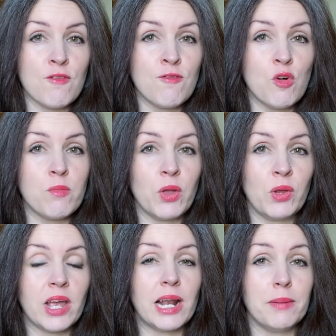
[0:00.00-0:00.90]
full
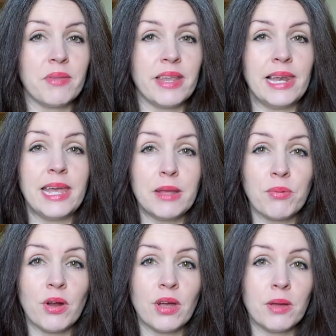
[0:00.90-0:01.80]
moon eclipse in
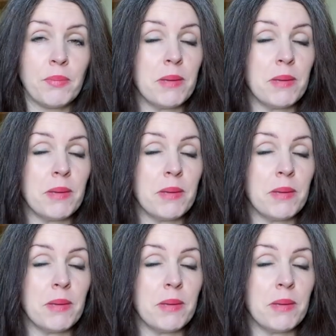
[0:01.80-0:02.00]
Libra.